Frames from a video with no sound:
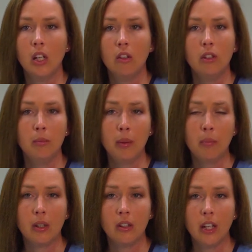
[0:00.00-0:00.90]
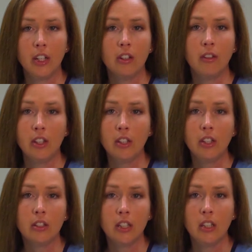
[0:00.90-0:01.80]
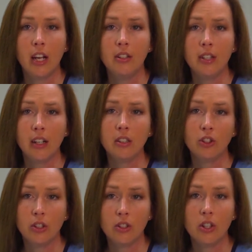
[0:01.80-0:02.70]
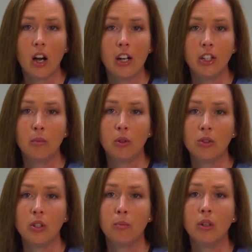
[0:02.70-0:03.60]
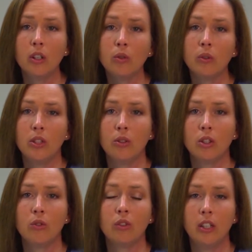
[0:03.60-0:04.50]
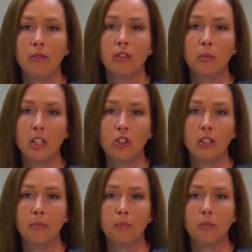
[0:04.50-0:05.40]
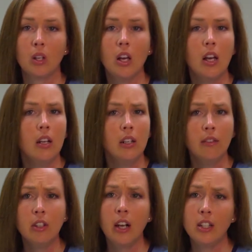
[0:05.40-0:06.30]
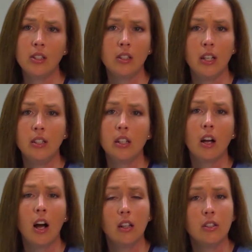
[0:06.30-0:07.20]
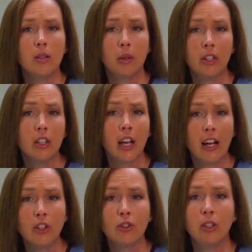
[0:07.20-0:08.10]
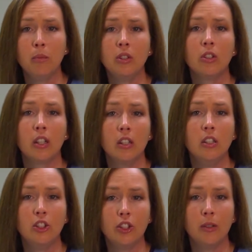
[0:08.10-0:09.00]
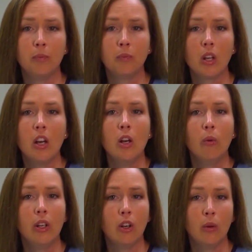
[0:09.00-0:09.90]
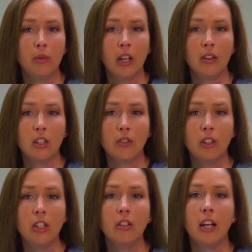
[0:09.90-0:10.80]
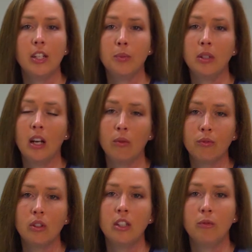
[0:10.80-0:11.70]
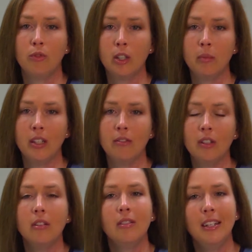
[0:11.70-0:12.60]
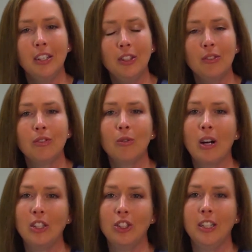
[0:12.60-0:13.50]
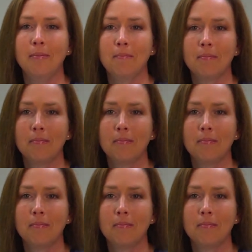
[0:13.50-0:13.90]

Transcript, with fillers: Remember that your veterinarian and technicians are your most important resource for information. Never hesitate to call us about your cat's treatment or condition. We hope that this video has been helpful and informative. Thank you for watching.